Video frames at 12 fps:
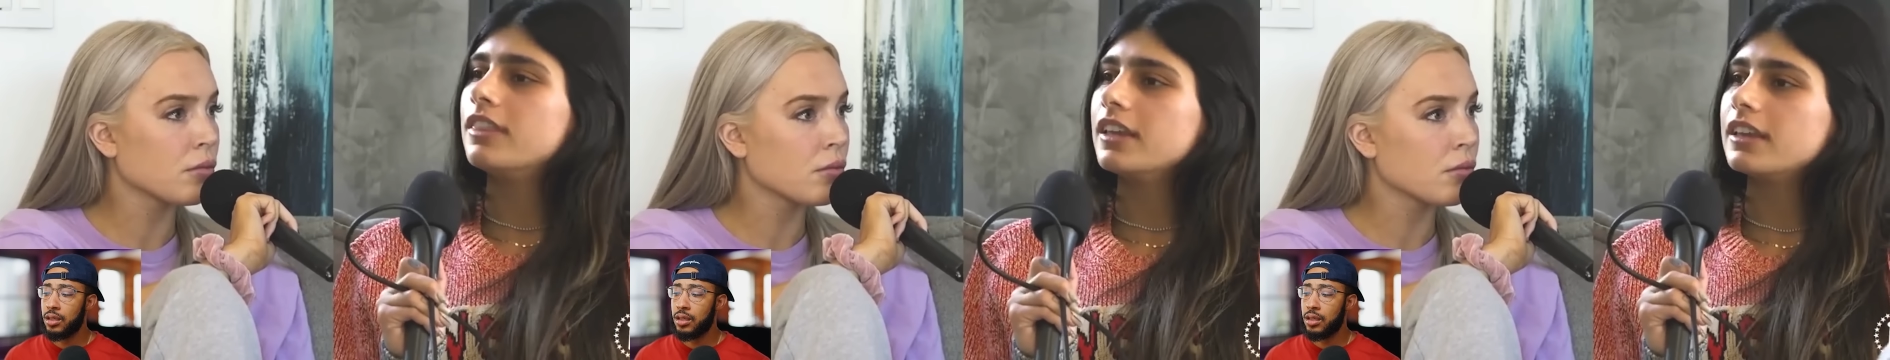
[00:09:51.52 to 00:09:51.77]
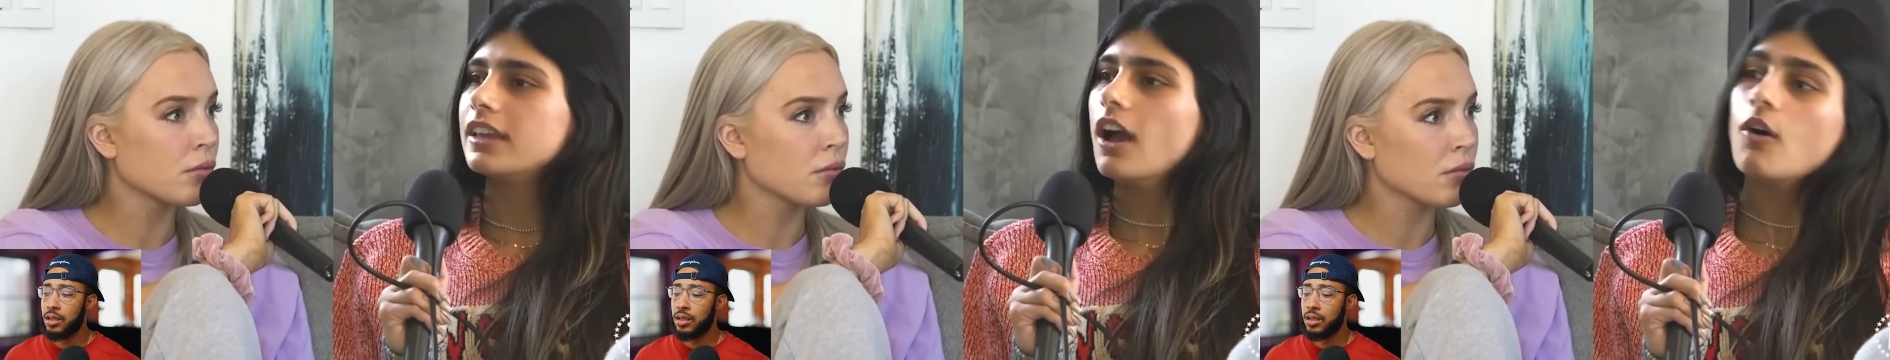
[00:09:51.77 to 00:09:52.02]

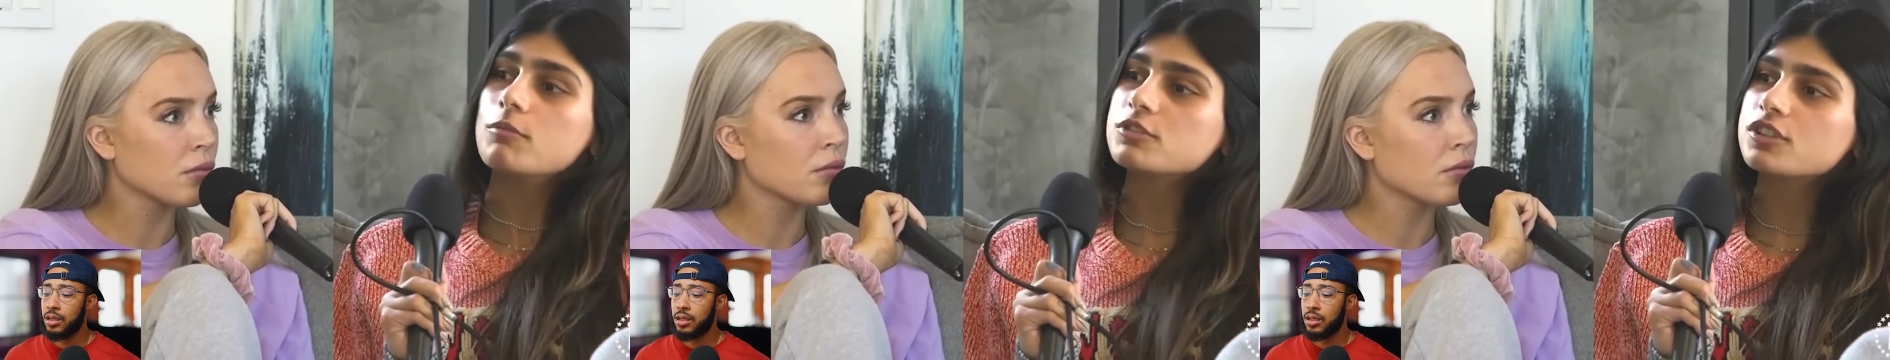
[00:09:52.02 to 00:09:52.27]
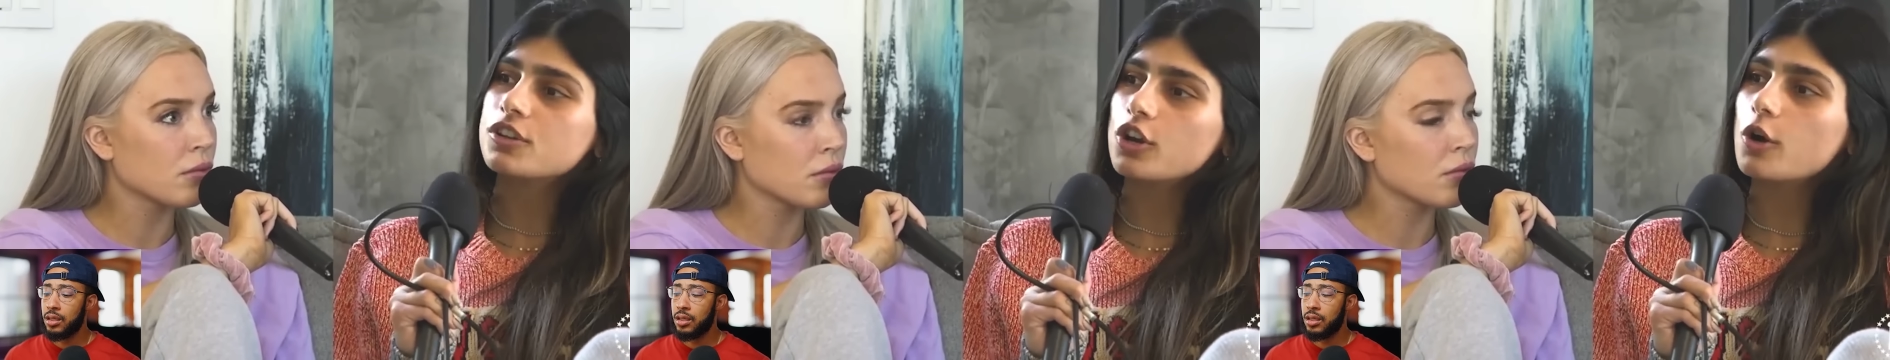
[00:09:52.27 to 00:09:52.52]
Speaker 1: thinking, "Oh, I'm
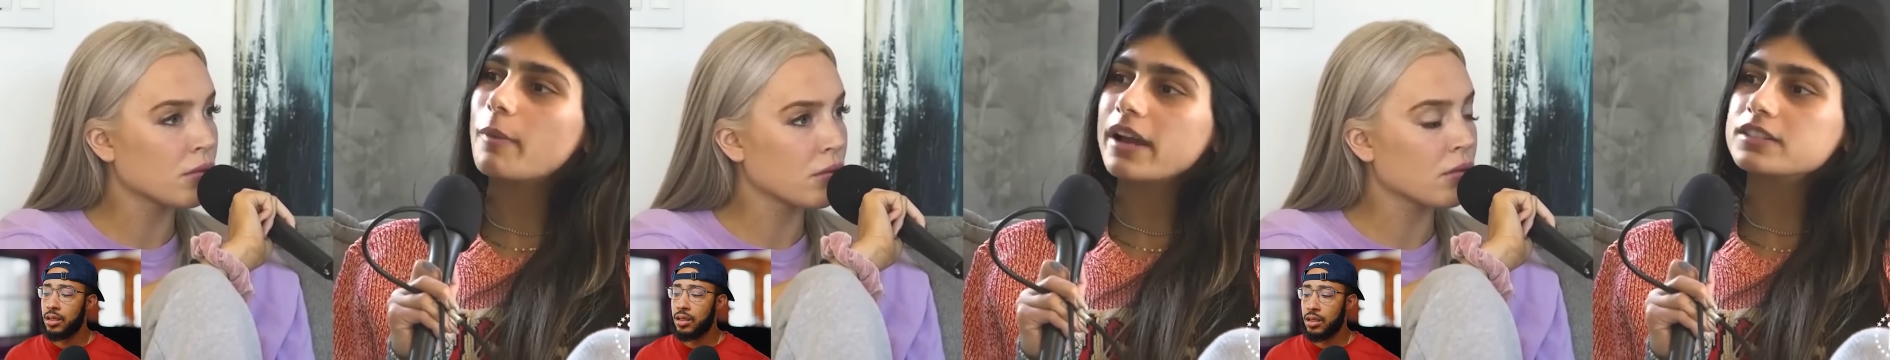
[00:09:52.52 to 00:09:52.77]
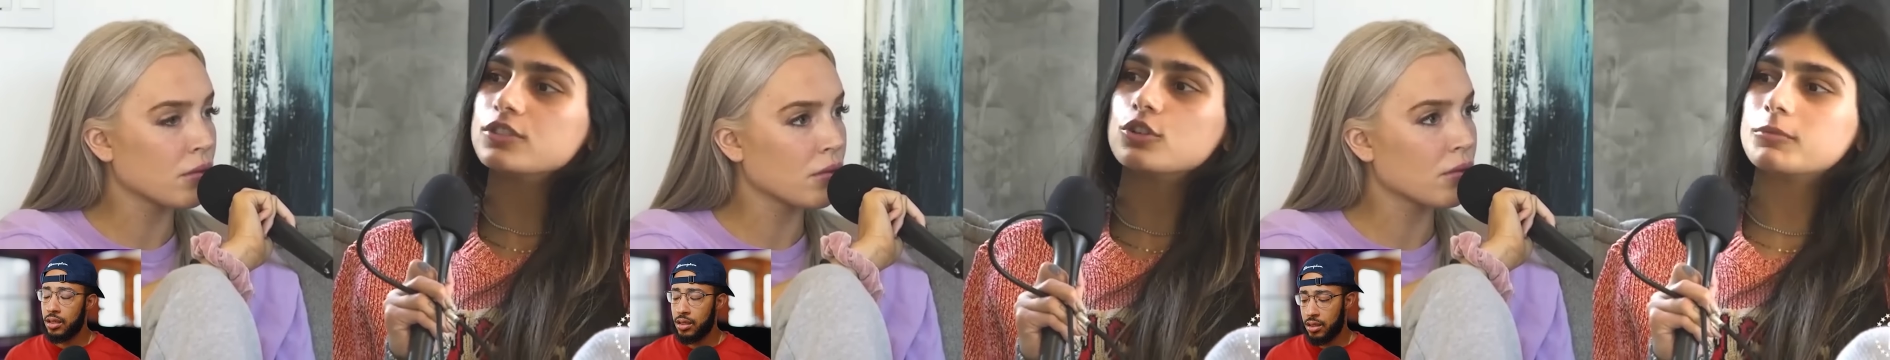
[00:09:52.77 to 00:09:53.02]
just going to go
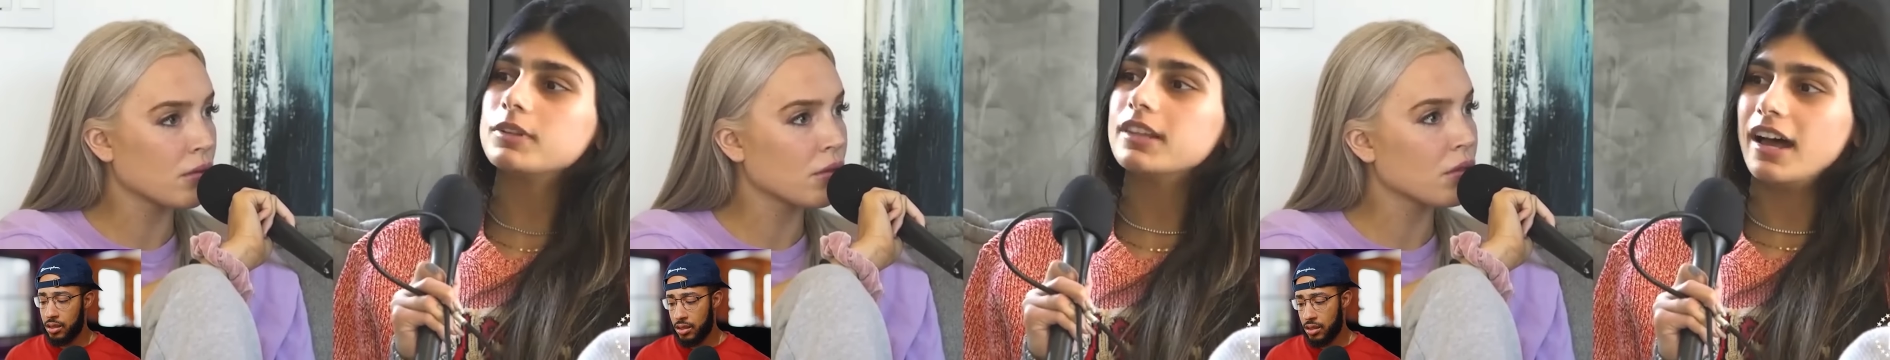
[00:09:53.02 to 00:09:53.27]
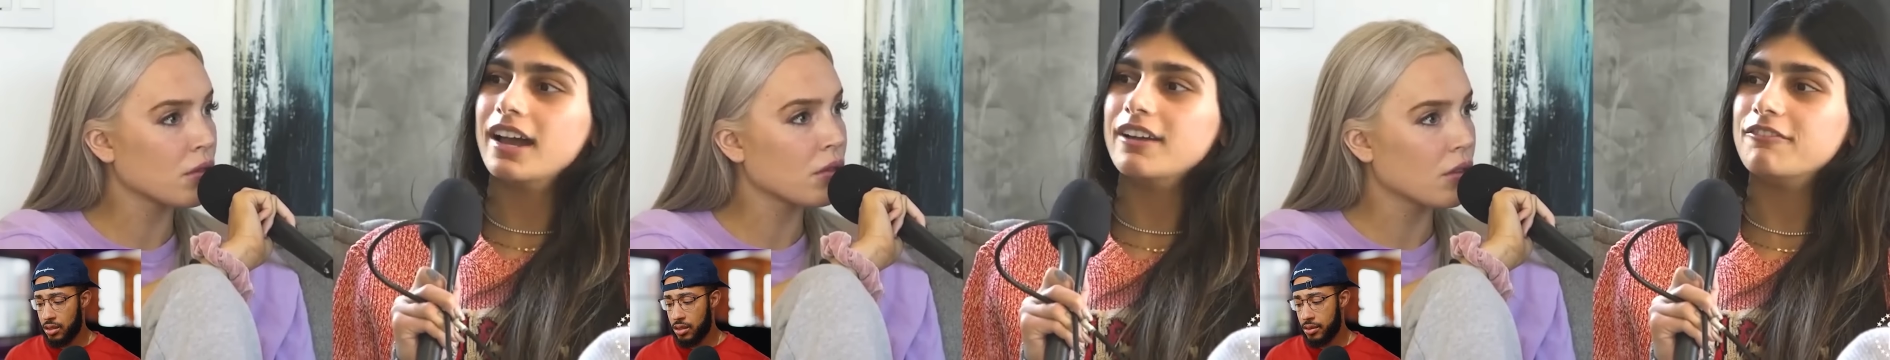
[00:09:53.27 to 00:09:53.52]
back to normal
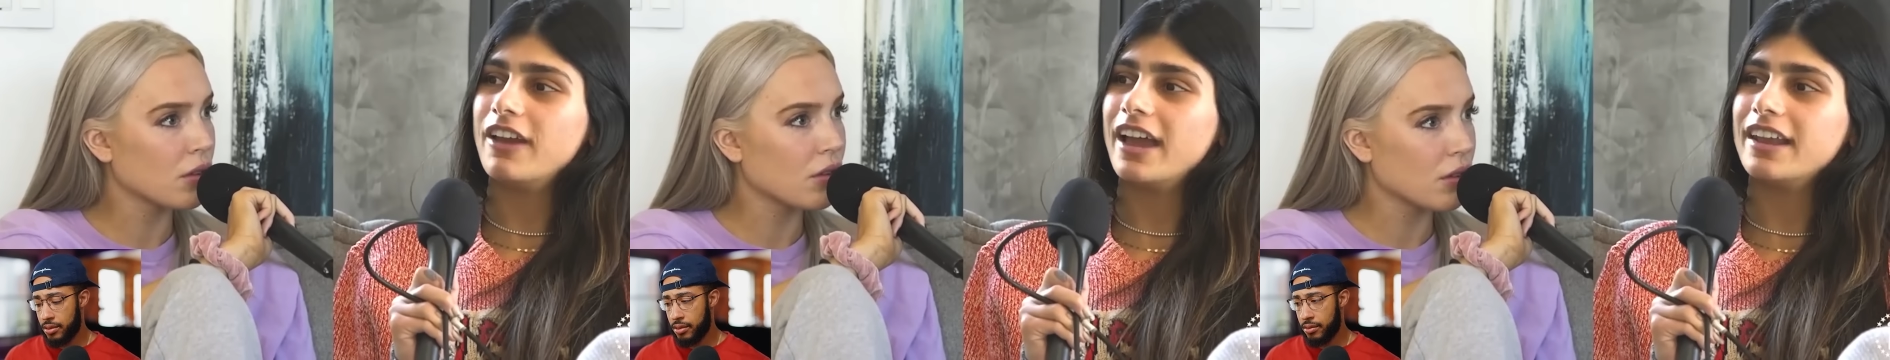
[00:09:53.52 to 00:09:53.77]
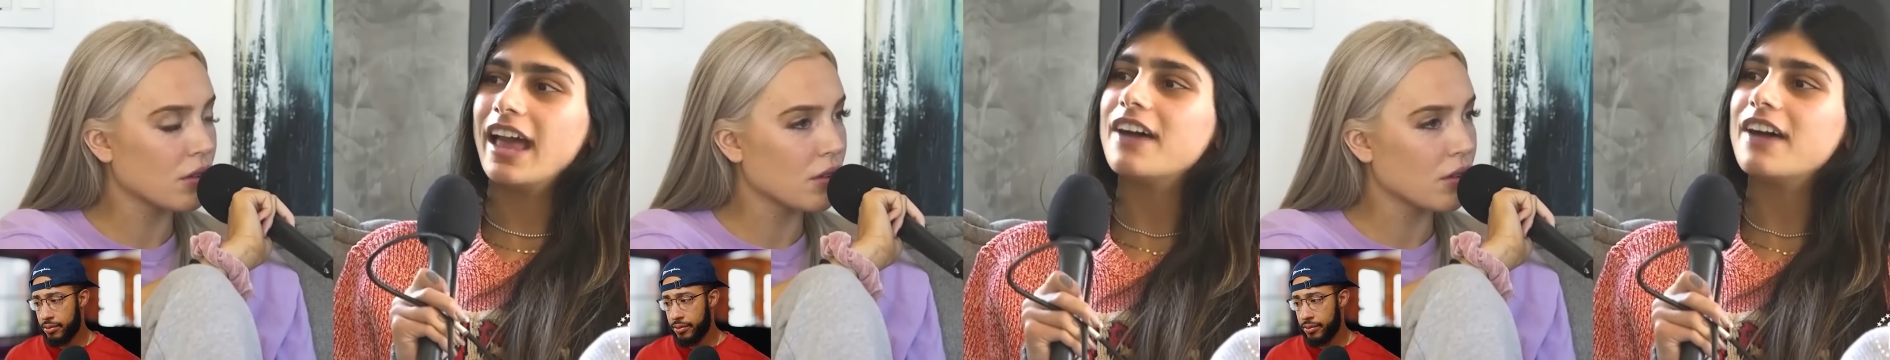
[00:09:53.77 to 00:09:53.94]
life," and